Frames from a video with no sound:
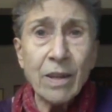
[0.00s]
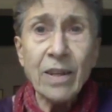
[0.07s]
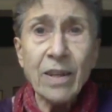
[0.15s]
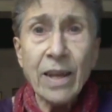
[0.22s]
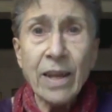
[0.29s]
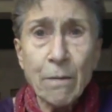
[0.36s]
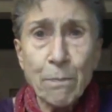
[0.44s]

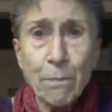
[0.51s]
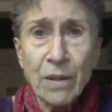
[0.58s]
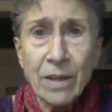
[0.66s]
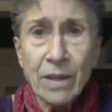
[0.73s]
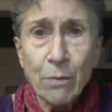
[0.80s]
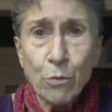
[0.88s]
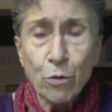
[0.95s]
and
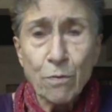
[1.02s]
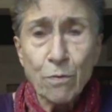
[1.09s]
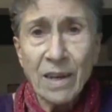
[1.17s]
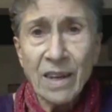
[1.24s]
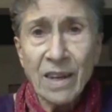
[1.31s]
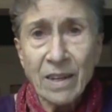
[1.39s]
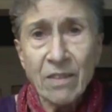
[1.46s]
helping them to
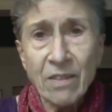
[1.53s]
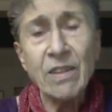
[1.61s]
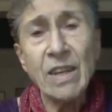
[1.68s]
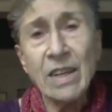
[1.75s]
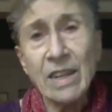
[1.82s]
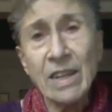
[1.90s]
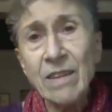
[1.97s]
manage the